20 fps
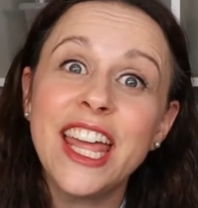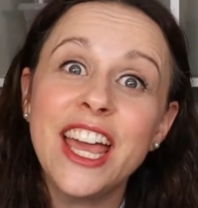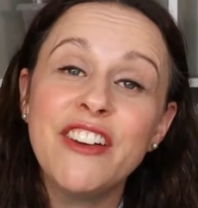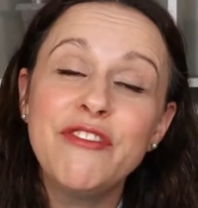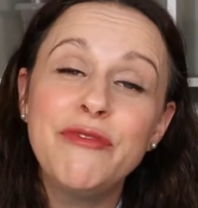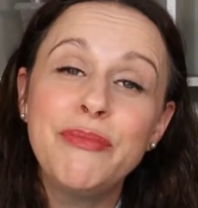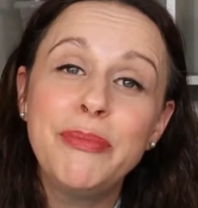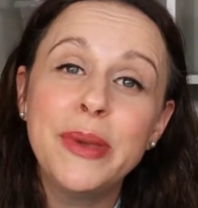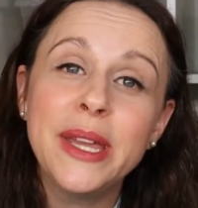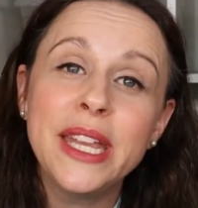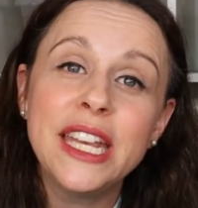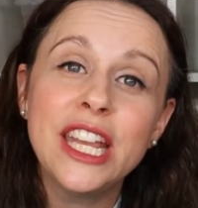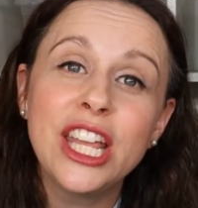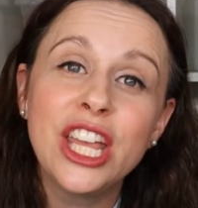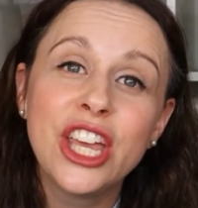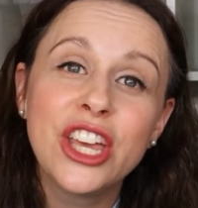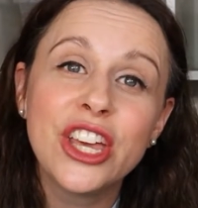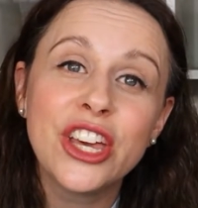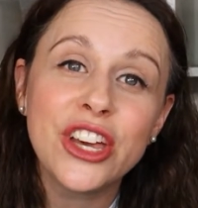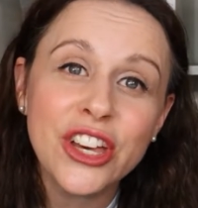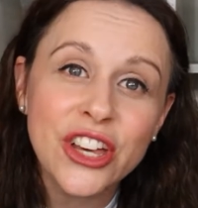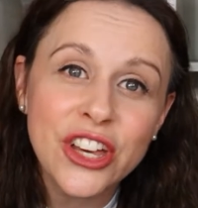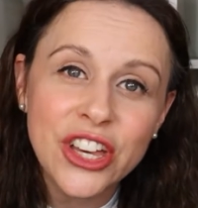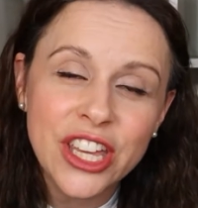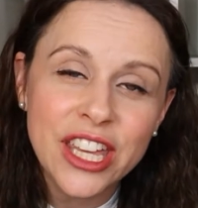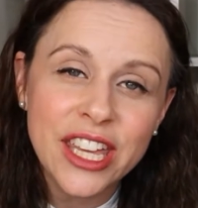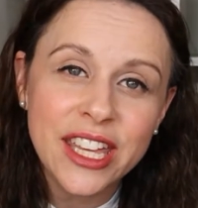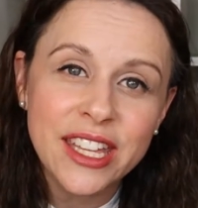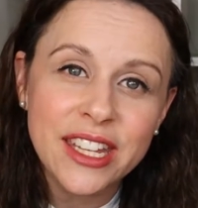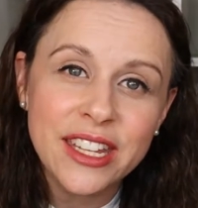have been
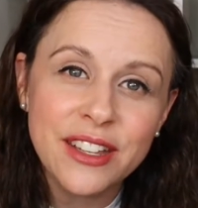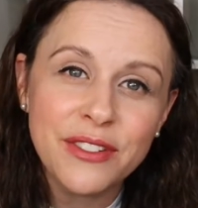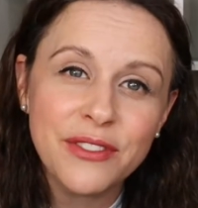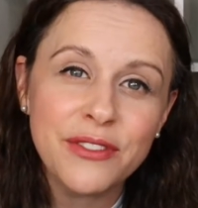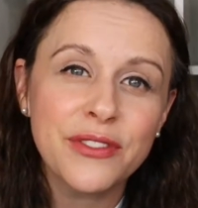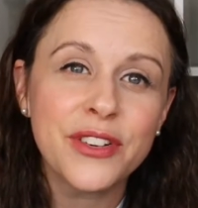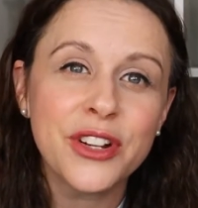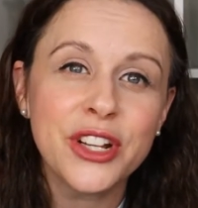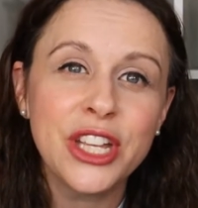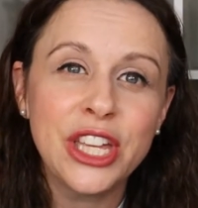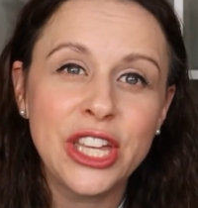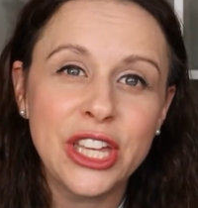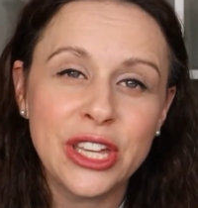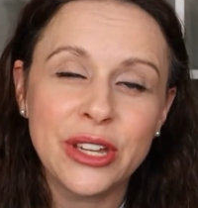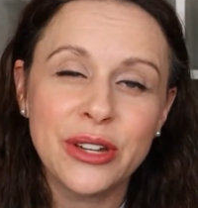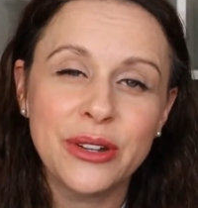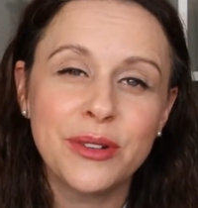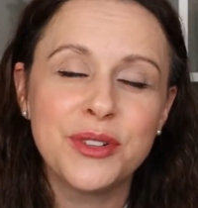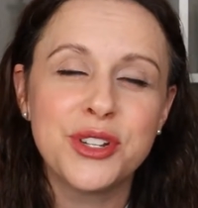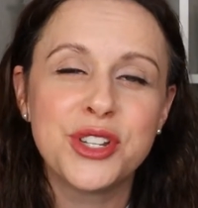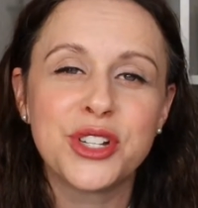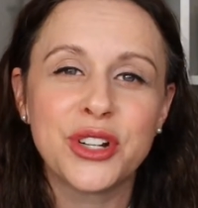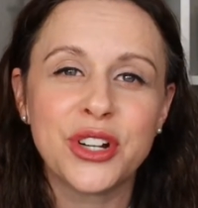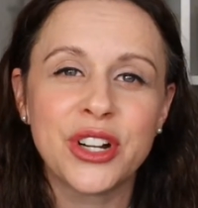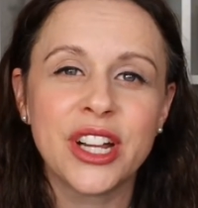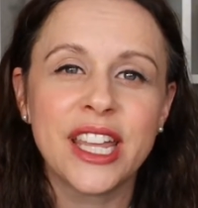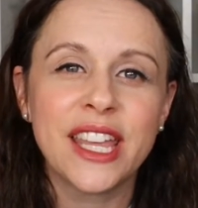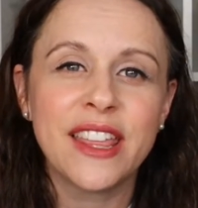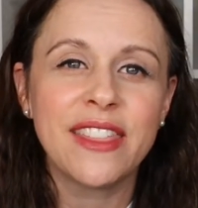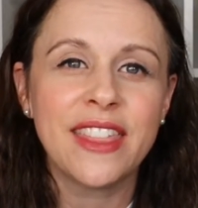good for you
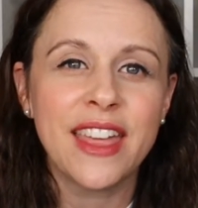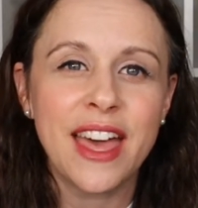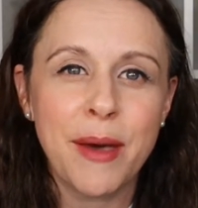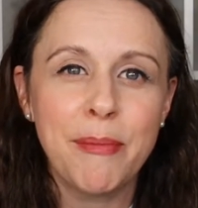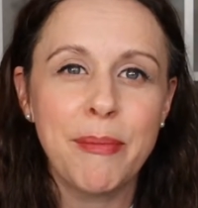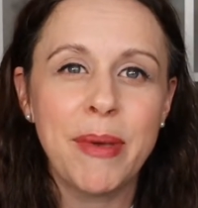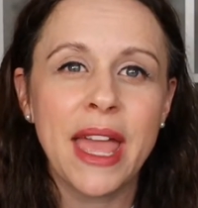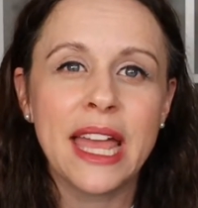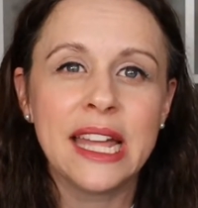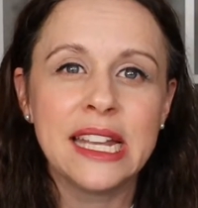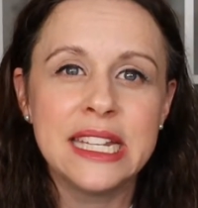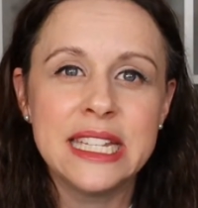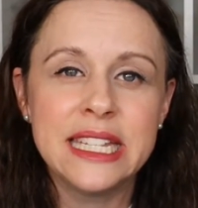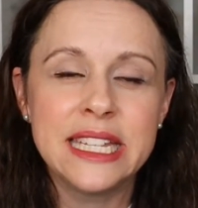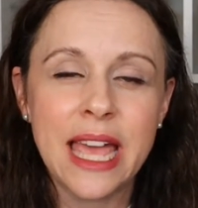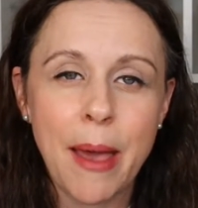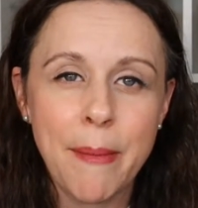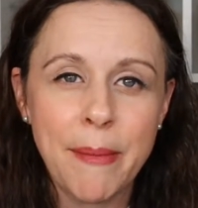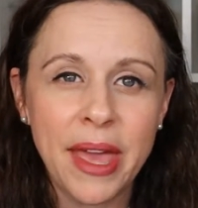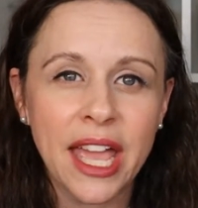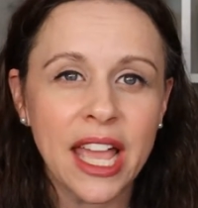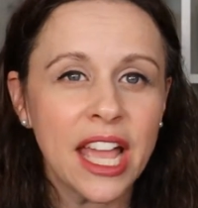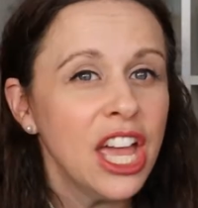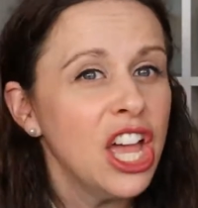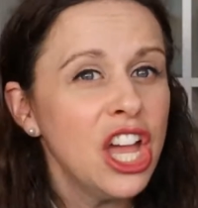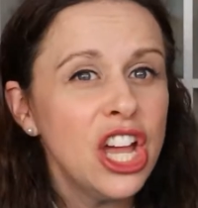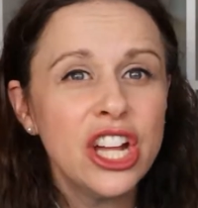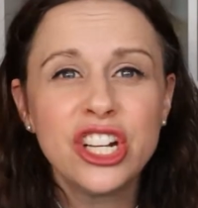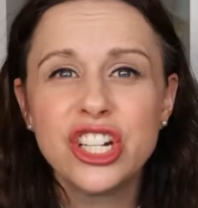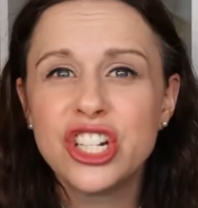during the pandemic,
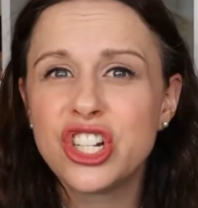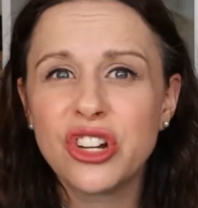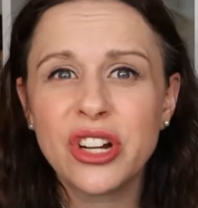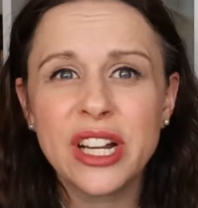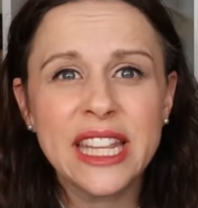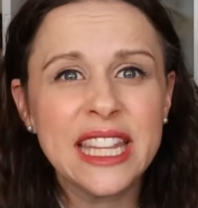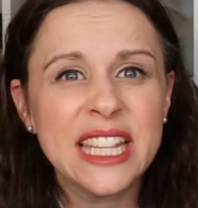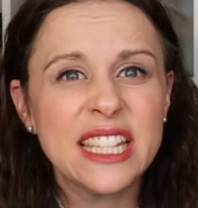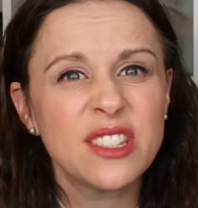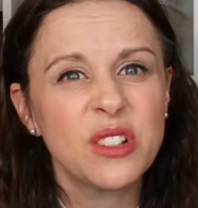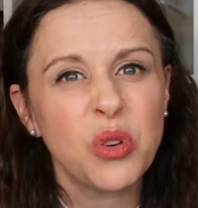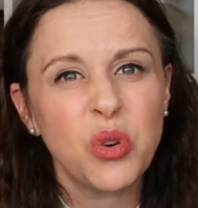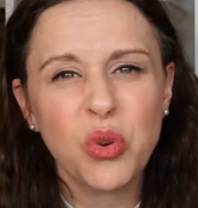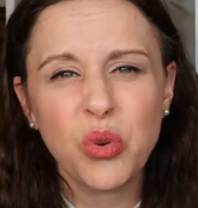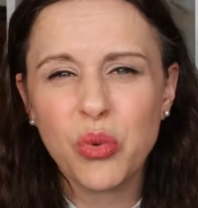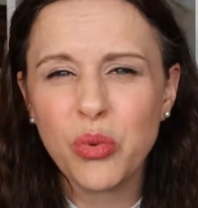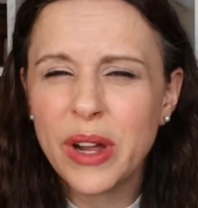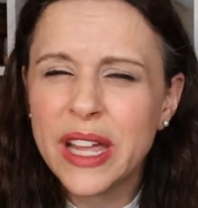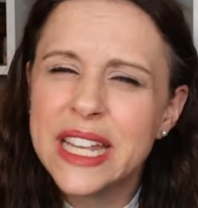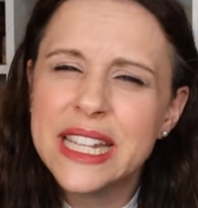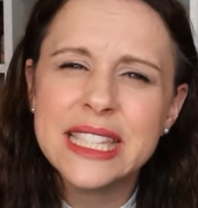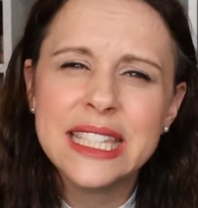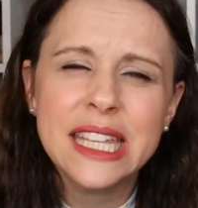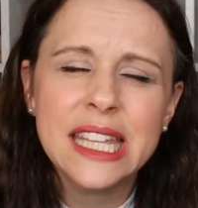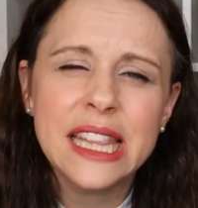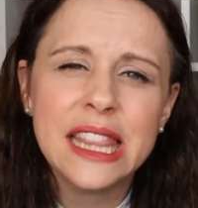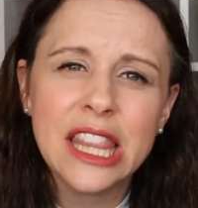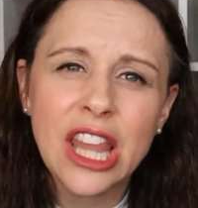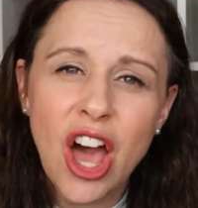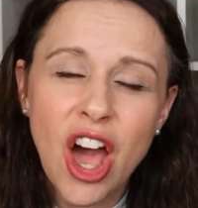during this
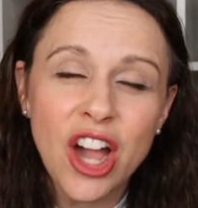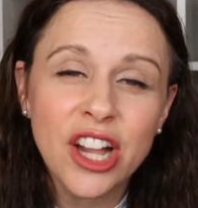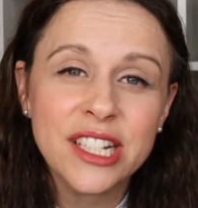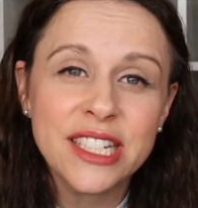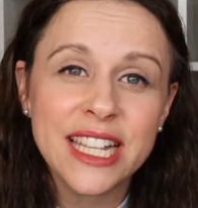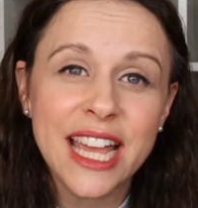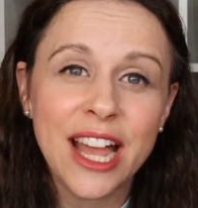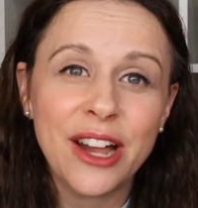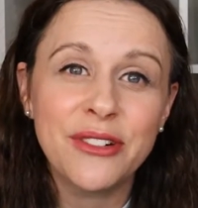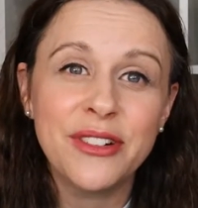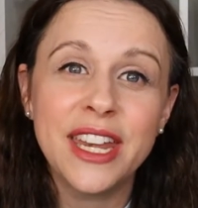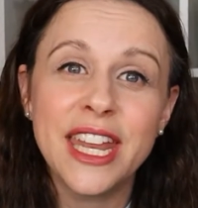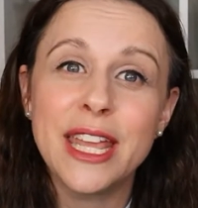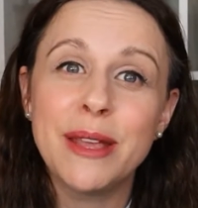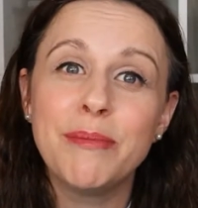crazy lockdown.